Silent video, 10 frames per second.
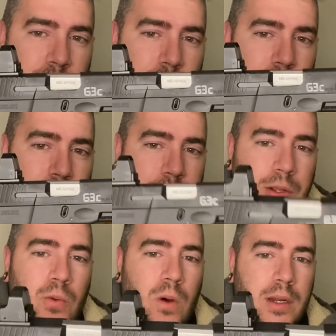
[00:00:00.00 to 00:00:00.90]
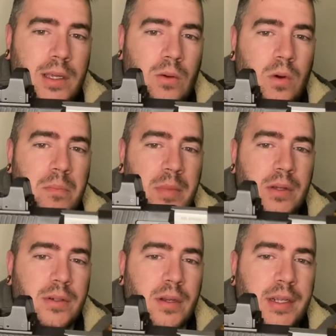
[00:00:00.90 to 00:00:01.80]
I do want to get one
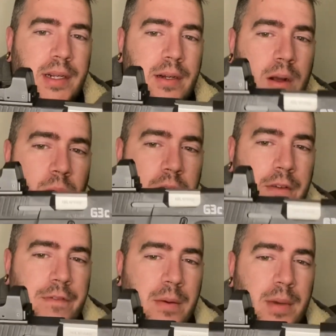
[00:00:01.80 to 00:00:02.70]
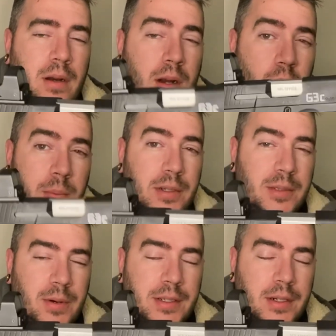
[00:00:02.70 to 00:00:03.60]
milled onto here. I want it to fit better, and I want to put
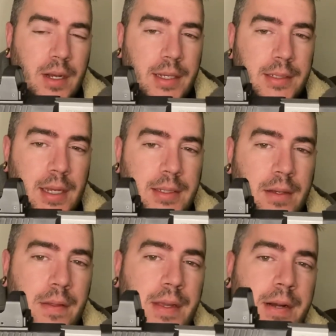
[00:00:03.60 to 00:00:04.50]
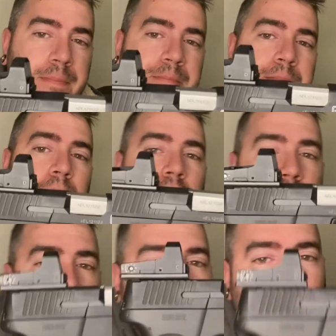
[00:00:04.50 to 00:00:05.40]
suppressor height sights on there.
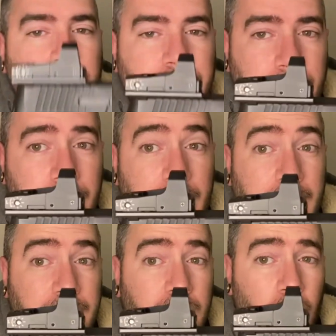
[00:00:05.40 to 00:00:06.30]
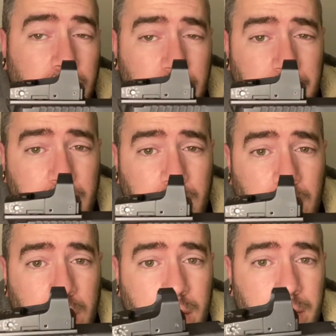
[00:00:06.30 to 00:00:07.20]
And so that is going to
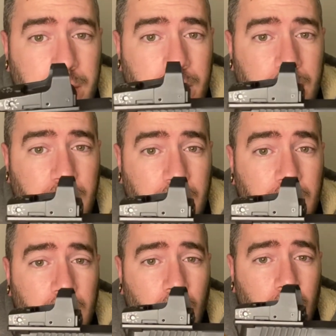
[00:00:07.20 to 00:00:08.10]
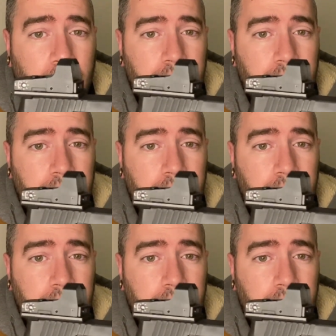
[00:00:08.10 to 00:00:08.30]
be the end goal.